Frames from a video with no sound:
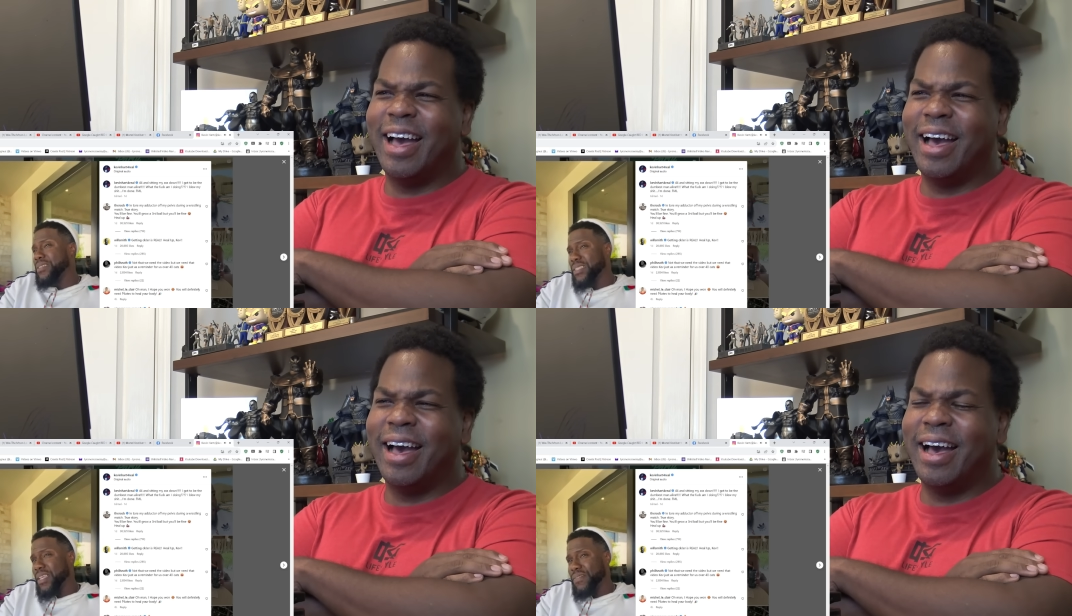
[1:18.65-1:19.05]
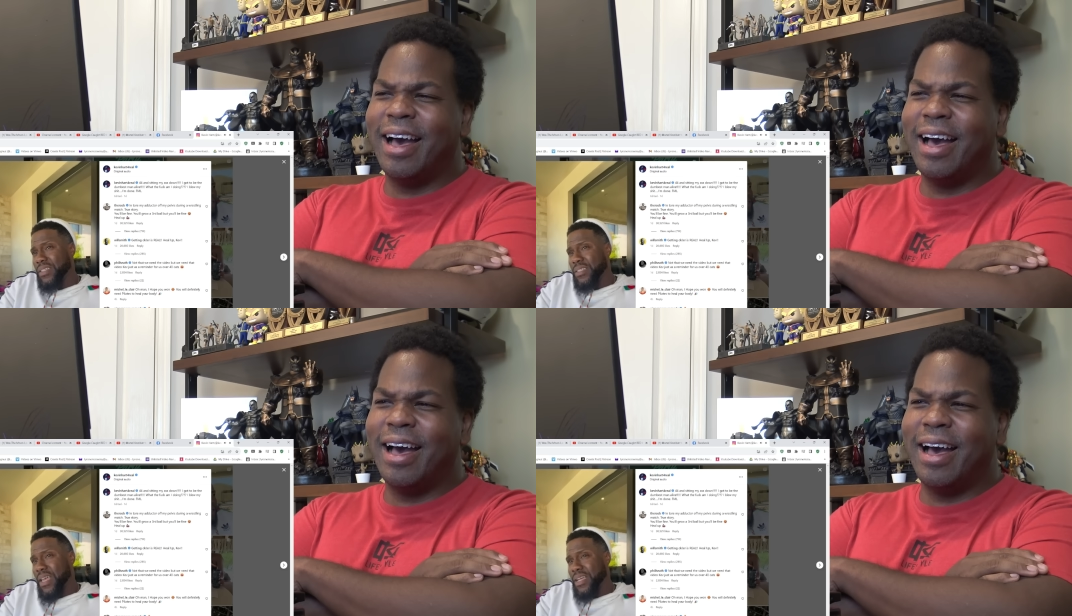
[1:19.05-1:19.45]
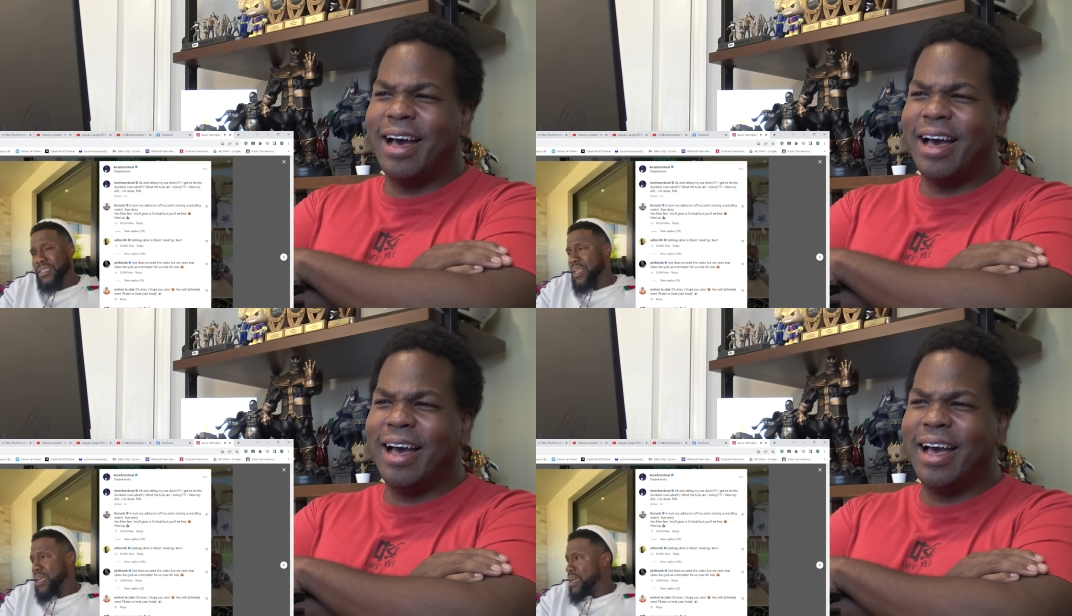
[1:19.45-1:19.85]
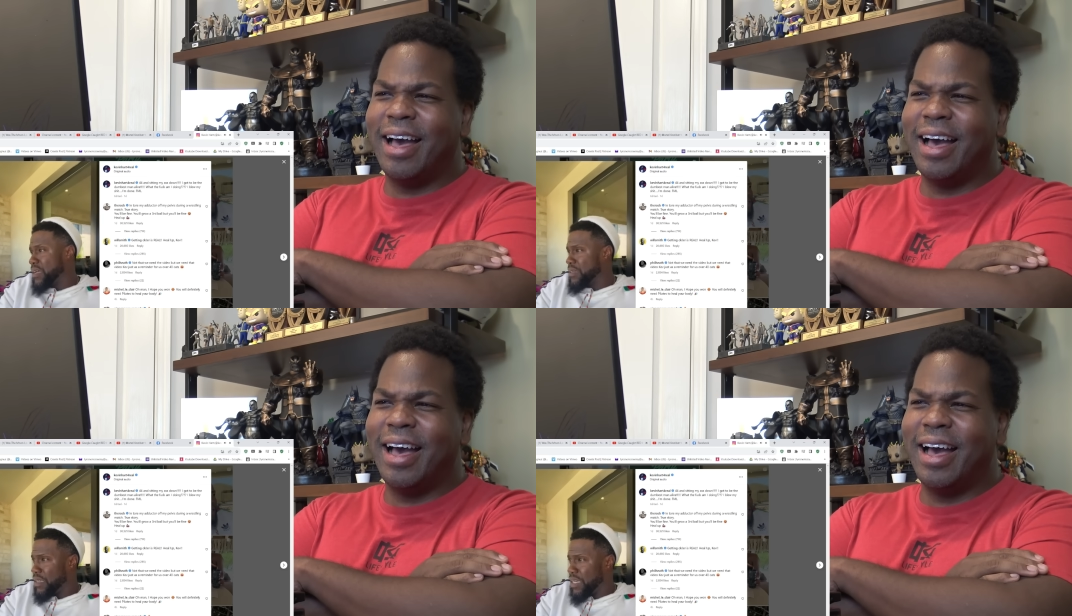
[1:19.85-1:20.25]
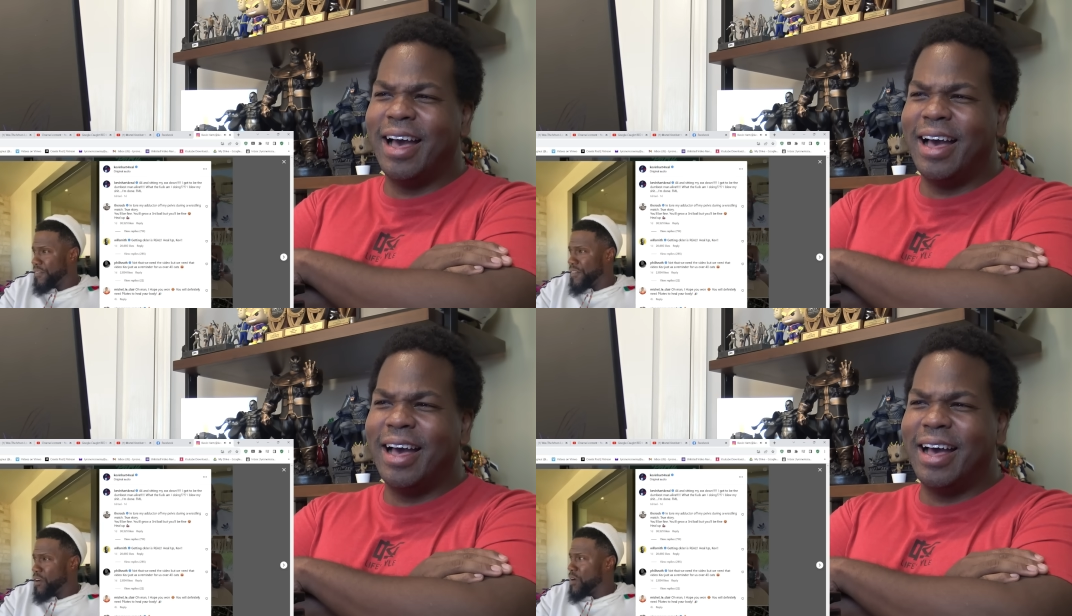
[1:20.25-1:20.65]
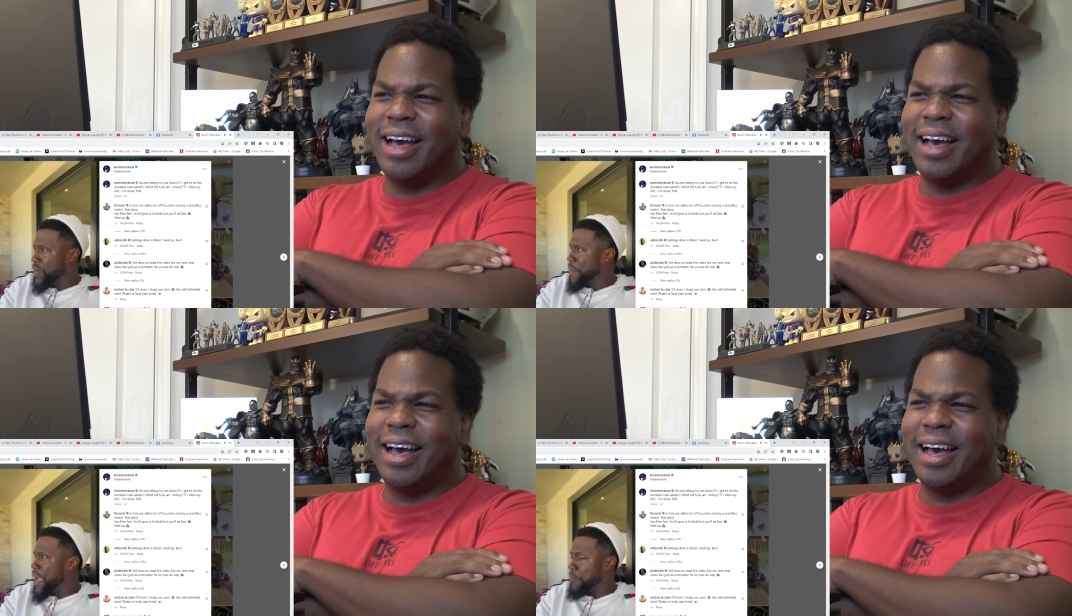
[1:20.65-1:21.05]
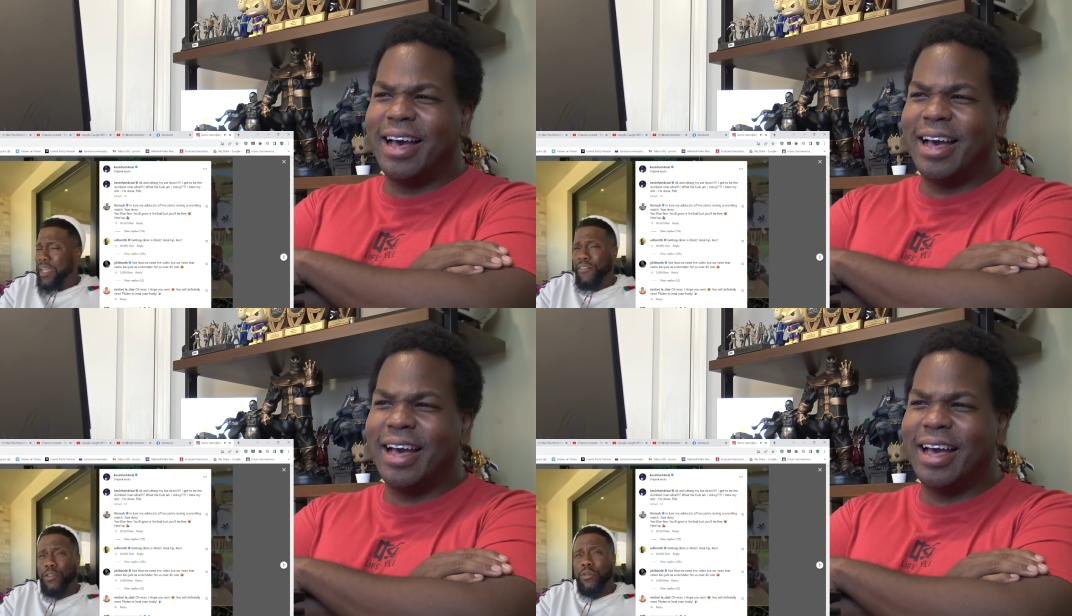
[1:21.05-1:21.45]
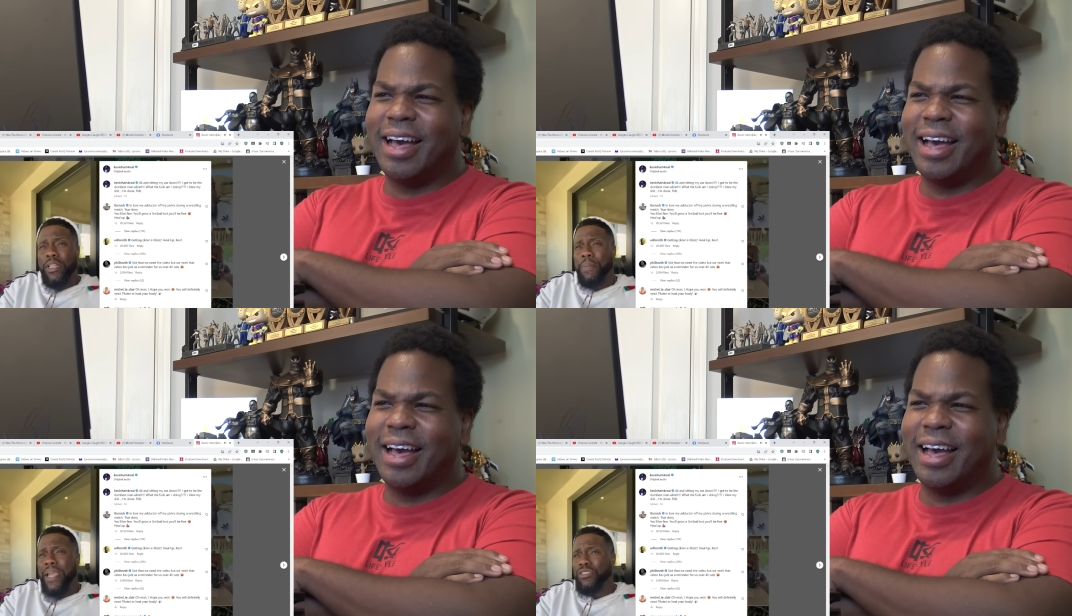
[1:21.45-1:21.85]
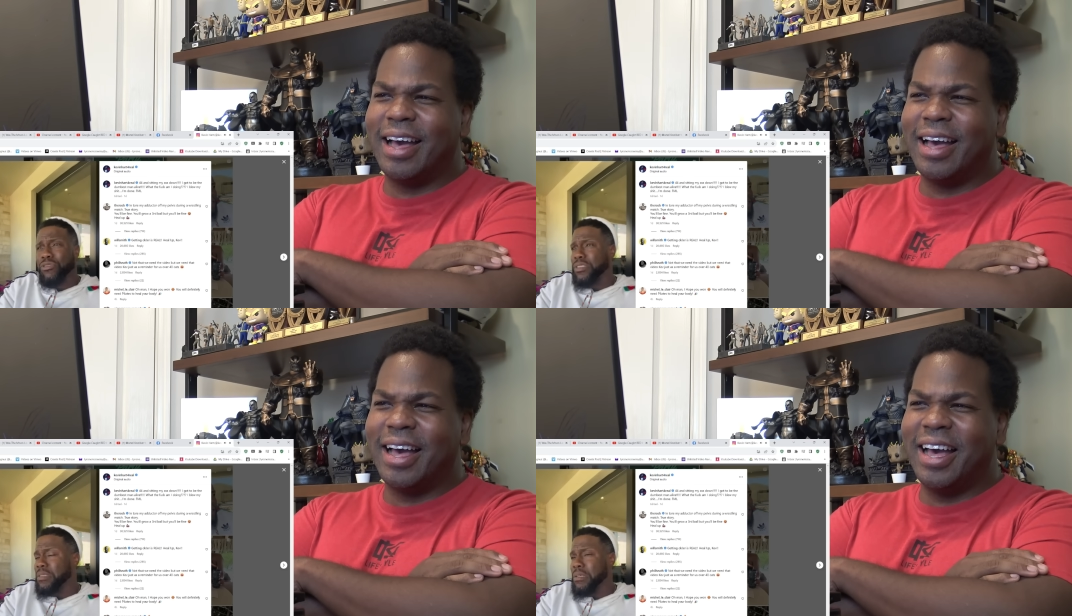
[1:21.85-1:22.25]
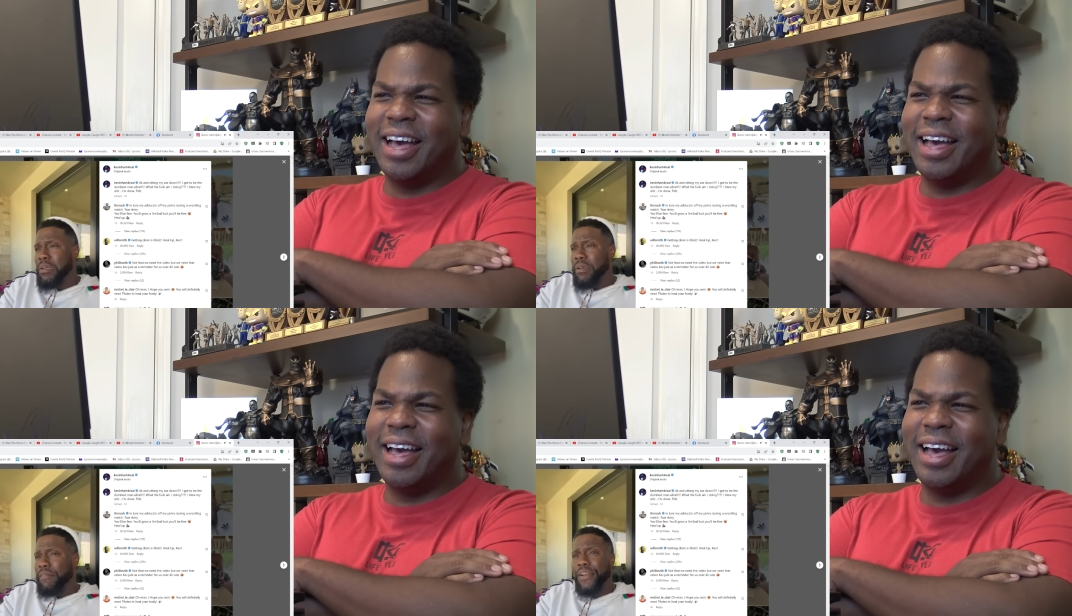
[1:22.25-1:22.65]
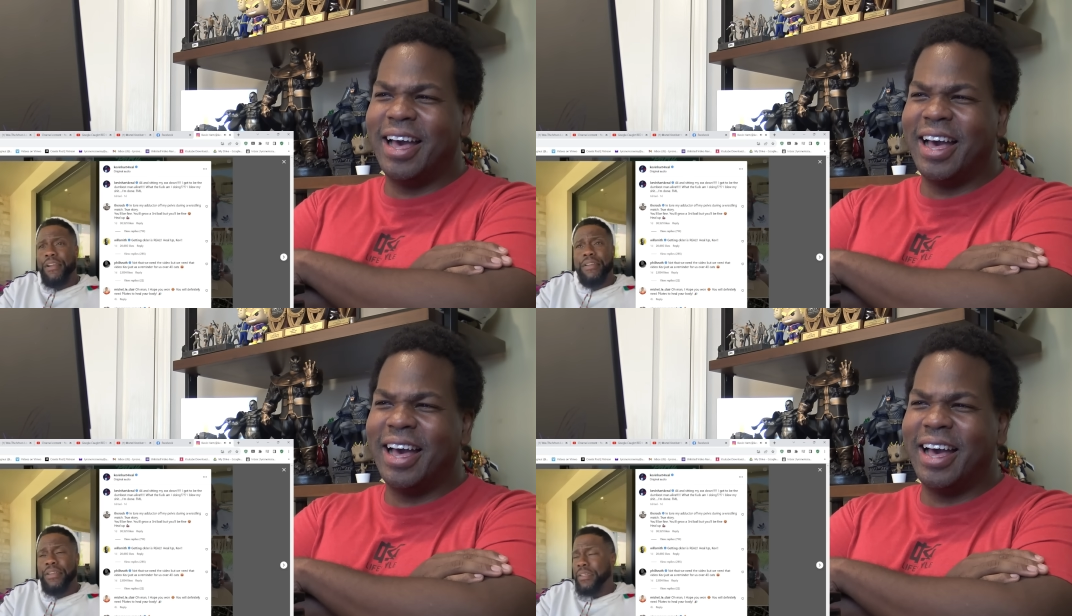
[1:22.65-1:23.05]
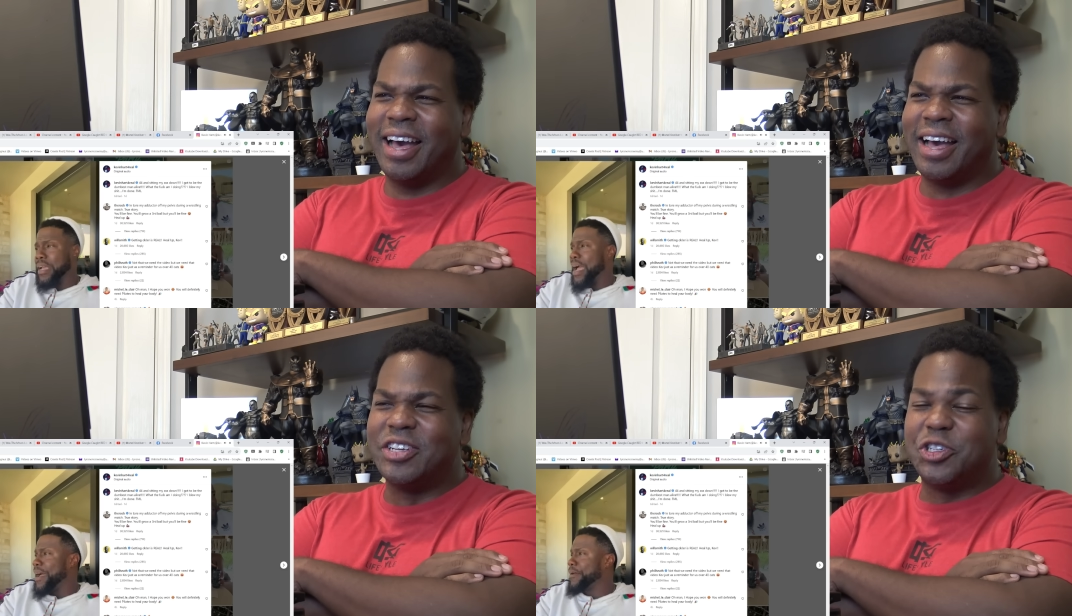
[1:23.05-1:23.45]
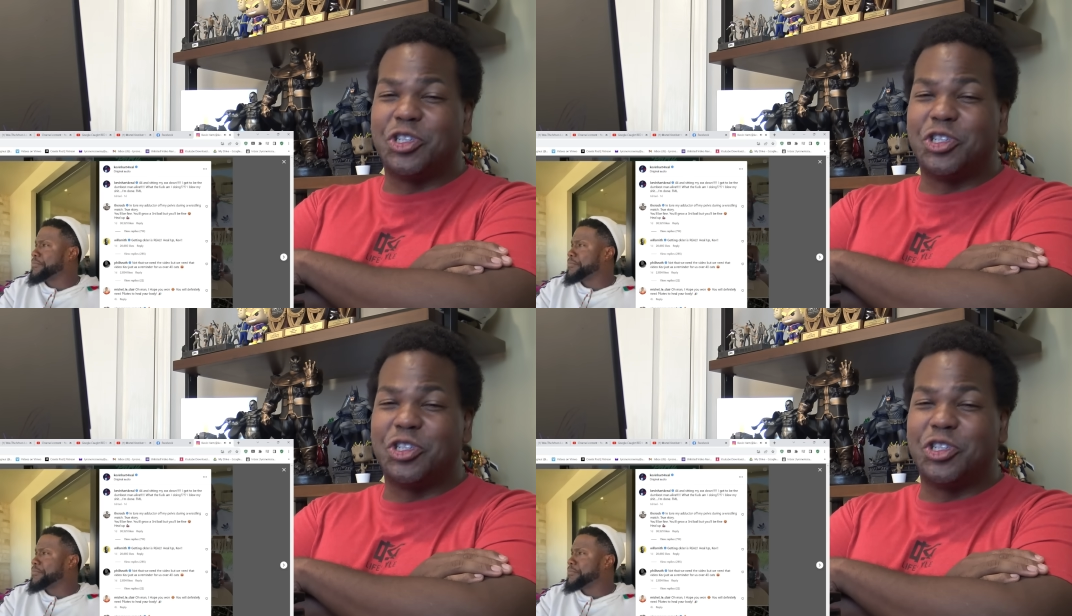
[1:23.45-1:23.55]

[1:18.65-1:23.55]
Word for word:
Speaker 1: Steven is an ex-NFL running back, played for the New England Patriots. Very good guy. He's